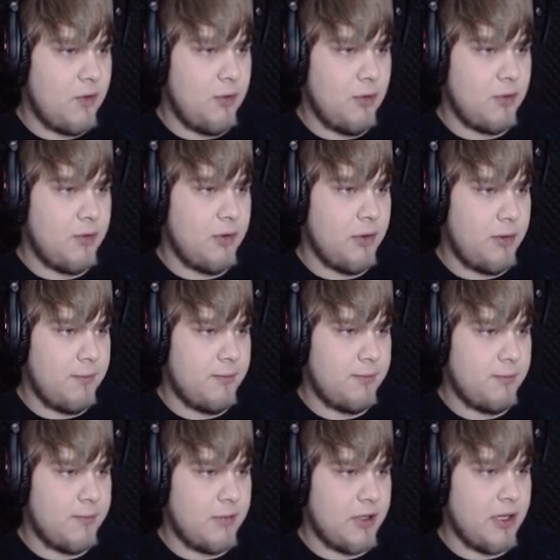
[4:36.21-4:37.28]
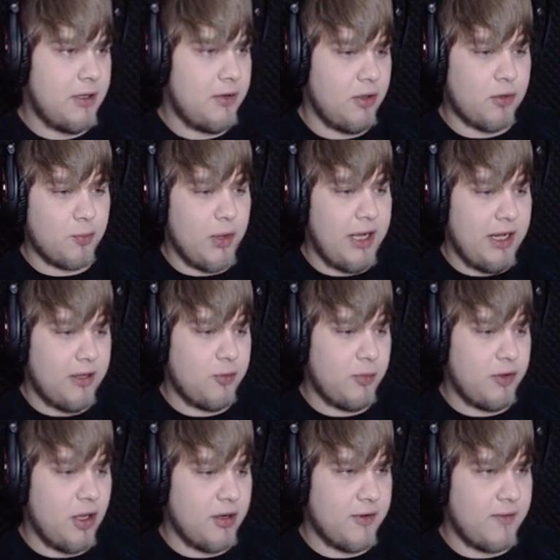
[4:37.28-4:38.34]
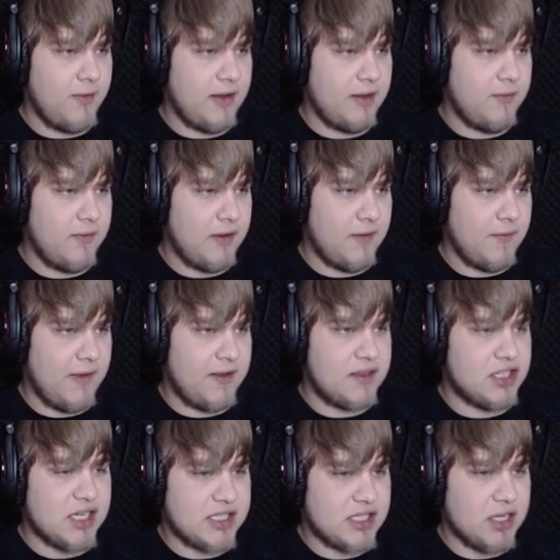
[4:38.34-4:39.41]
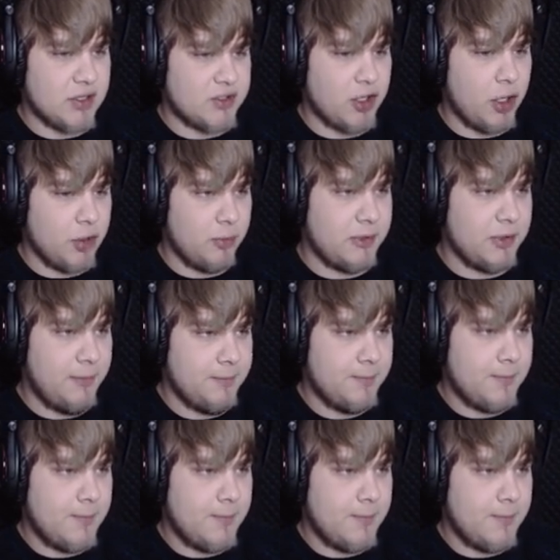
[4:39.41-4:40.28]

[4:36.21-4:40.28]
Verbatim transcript: Cool, cool. Nah, not really, to be honest. That just sounds horrible.